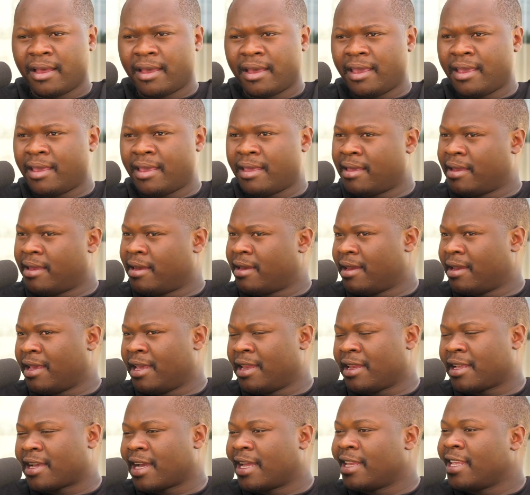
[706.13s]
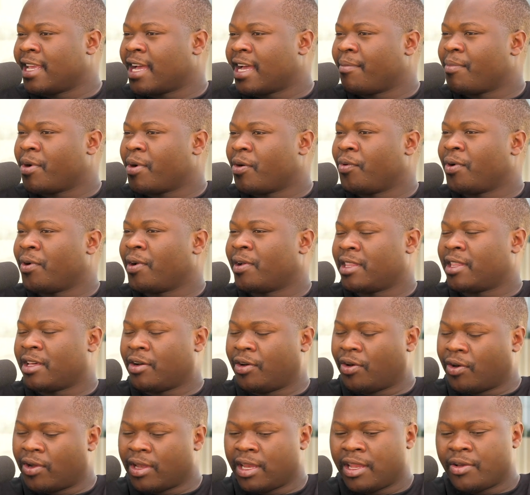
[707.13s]
in Kanyama, we were the
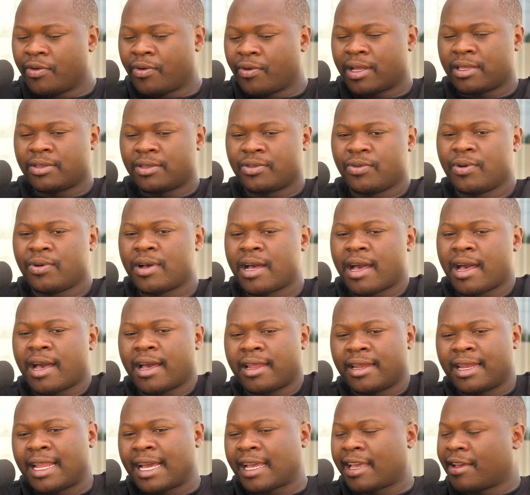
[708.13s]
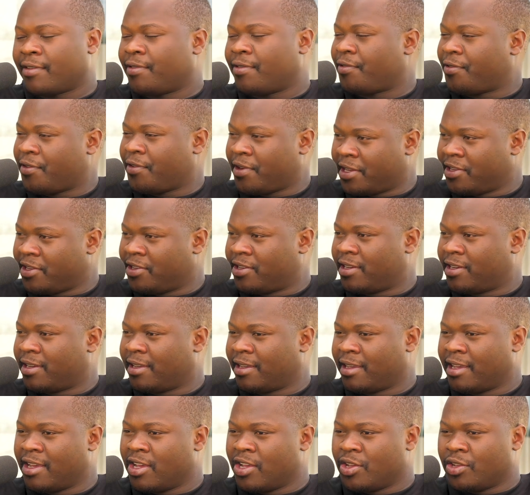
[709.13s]
only ones who had like a fridge.
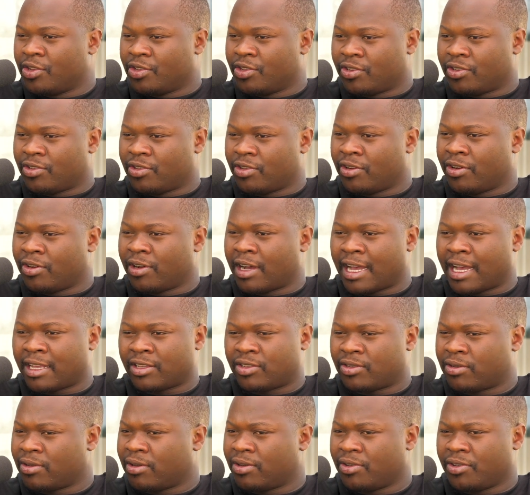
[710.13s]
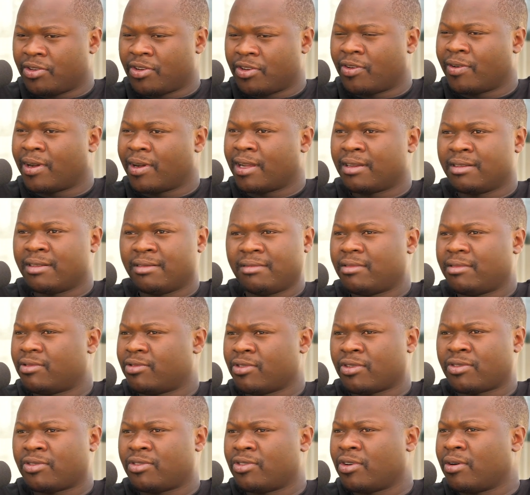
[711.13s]
So I saw, you know what, it's
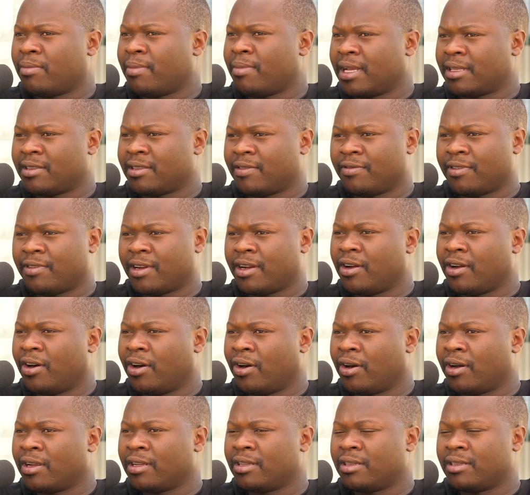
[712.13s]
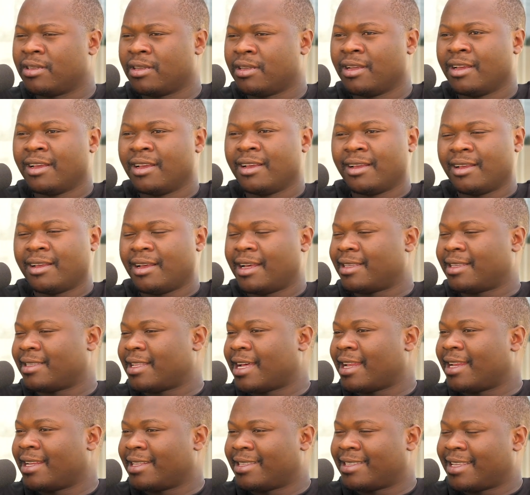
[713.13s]
October, it's very hot. I
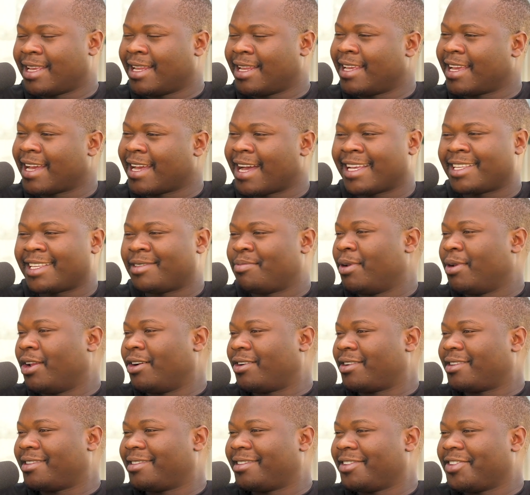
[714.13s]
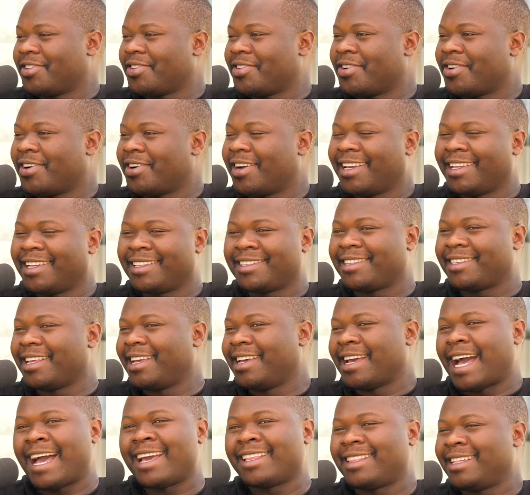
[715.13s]
started selling ice blocks. You know,
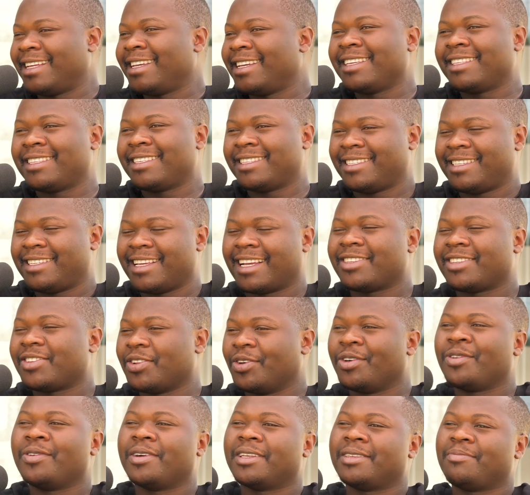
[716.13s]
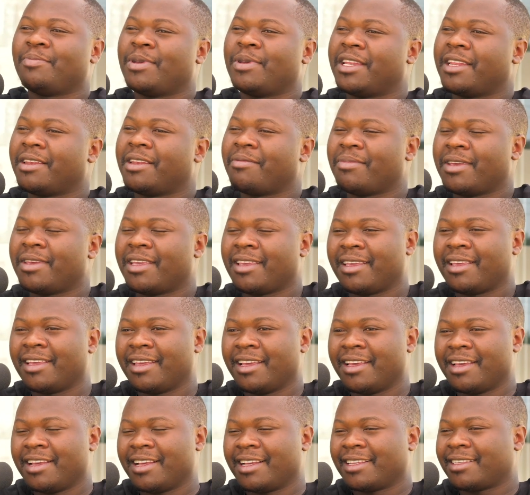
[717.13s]
I think it's just always been in me.
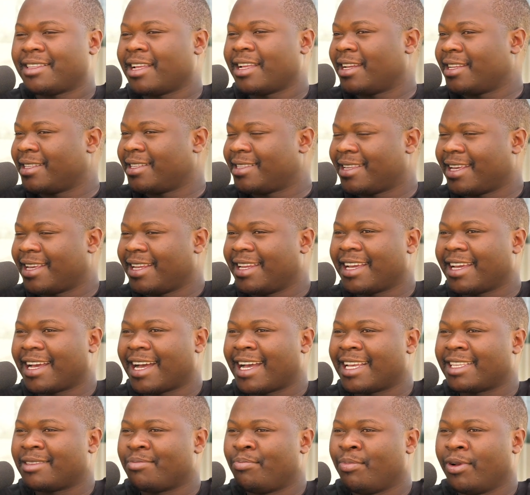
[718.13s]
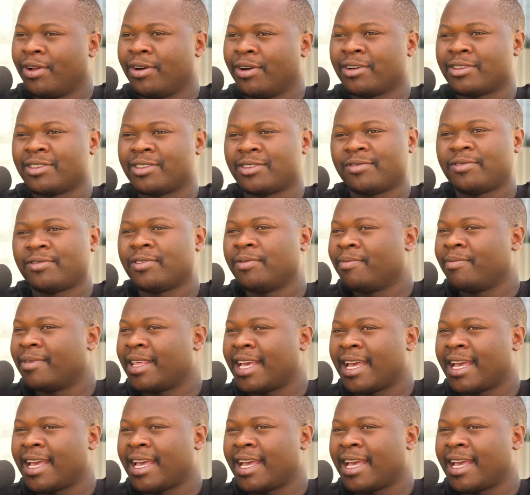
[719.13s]
Started selling ice blocks. From